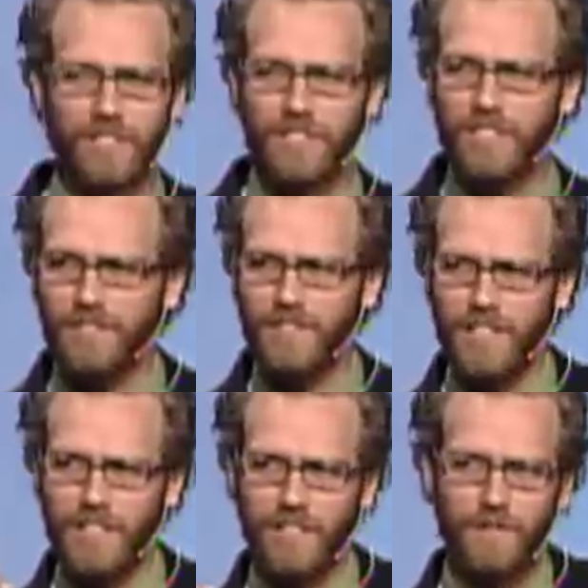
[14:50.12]
It's
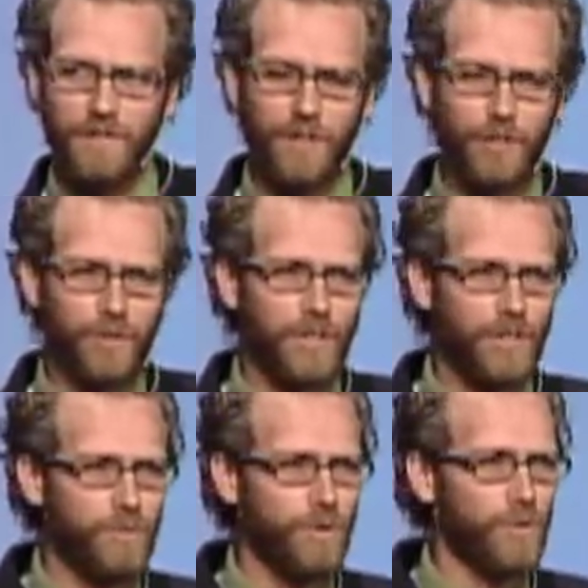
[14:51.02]
sifting and it's
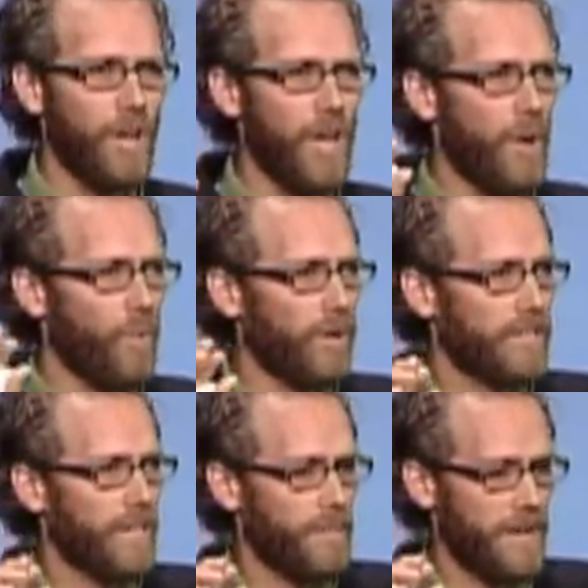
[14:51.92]
filtering through
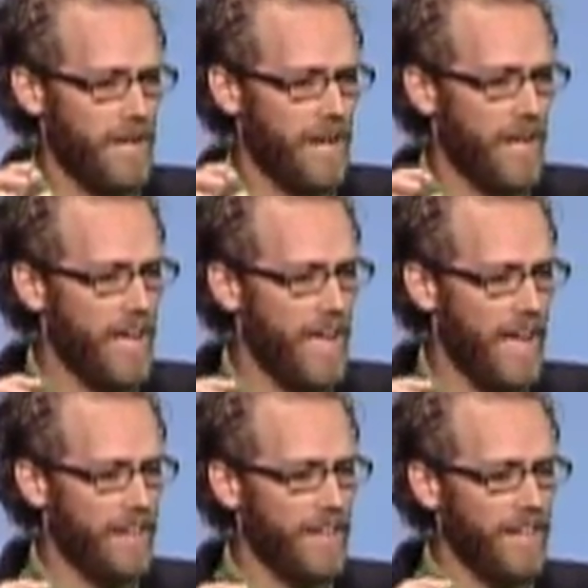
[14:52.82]
what's coming in,
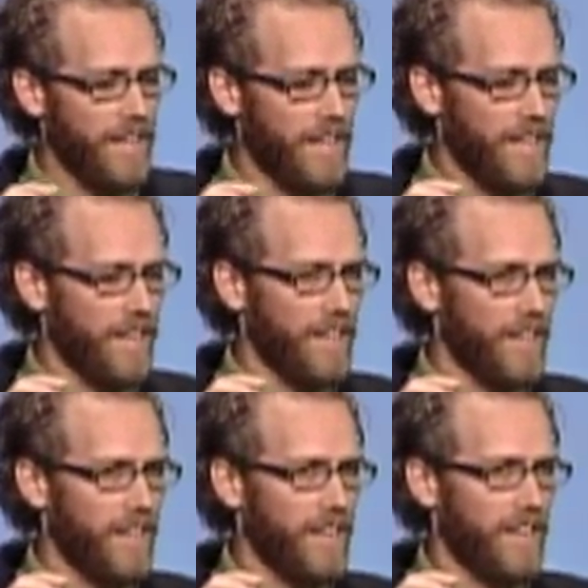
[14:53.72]
and
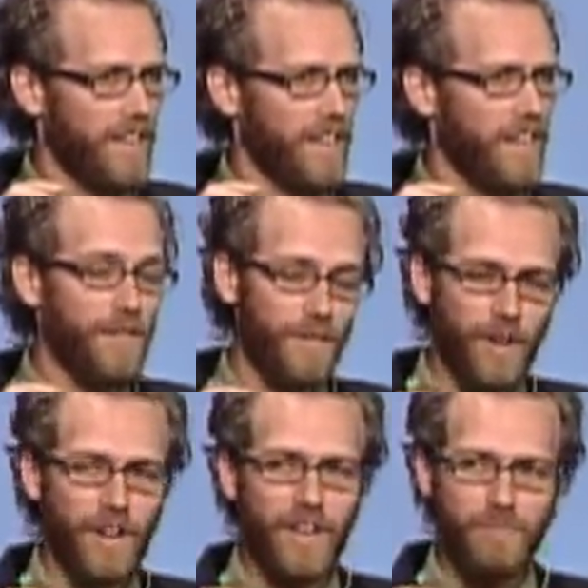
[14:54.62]
it's a
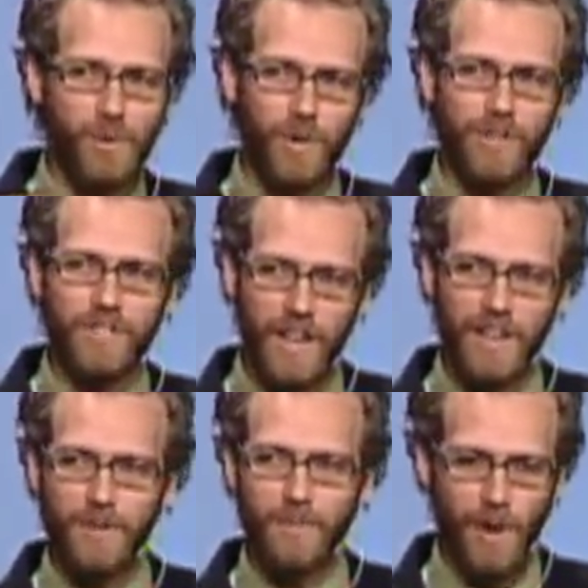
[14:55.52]
very important side of your